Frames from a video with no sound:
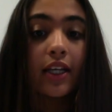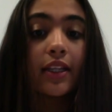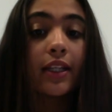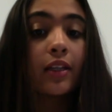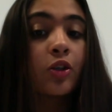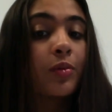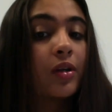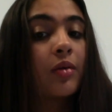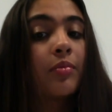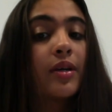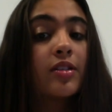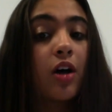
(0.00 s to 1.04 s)
The
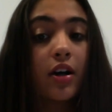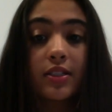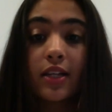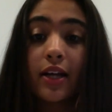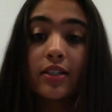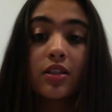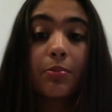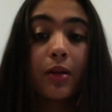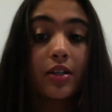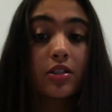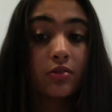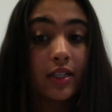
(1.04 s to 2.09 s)
aluminum is oxidized to the
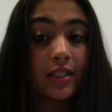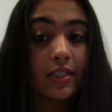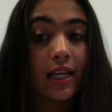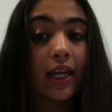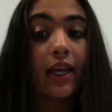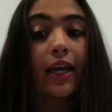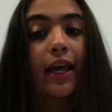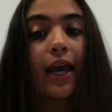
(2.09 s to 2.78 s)
+3 state,